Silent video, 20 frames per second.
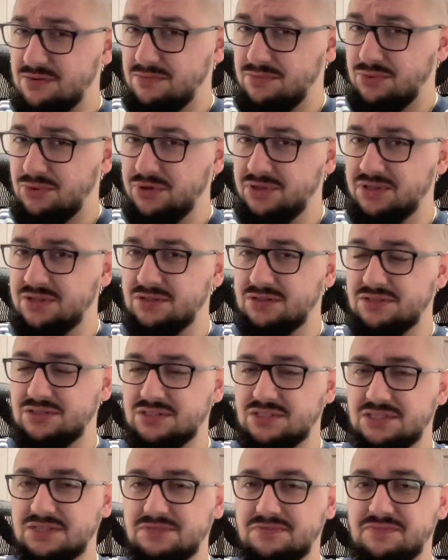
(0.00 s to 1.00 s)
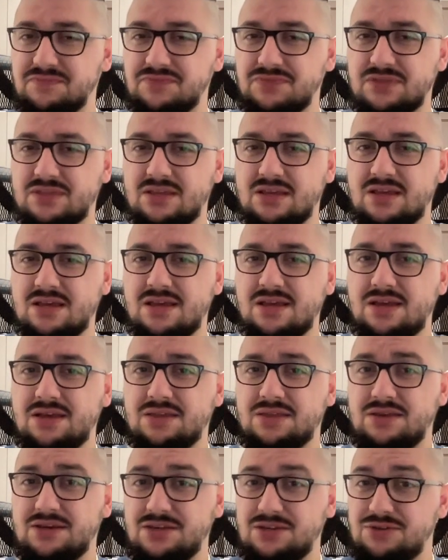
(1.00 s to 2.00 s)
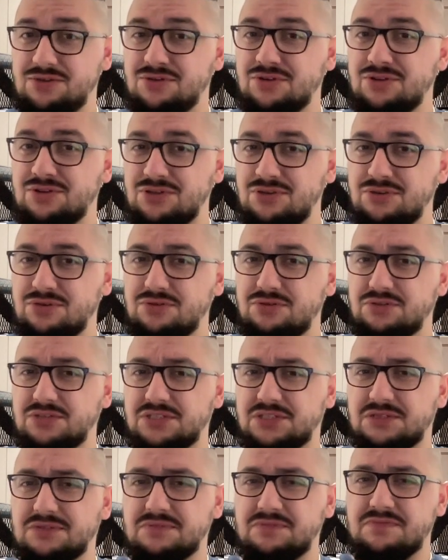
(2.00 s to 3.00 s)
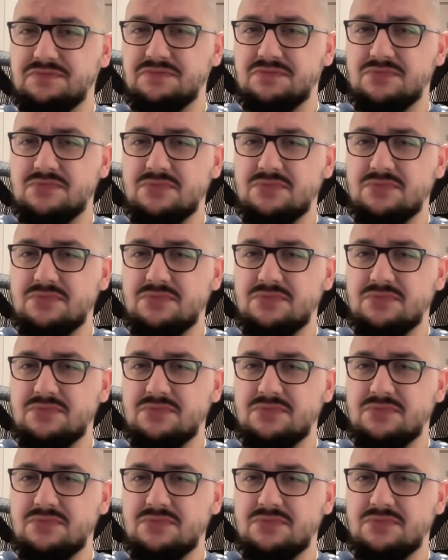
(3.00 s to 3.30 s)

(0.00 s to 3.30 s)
pointers that you can use.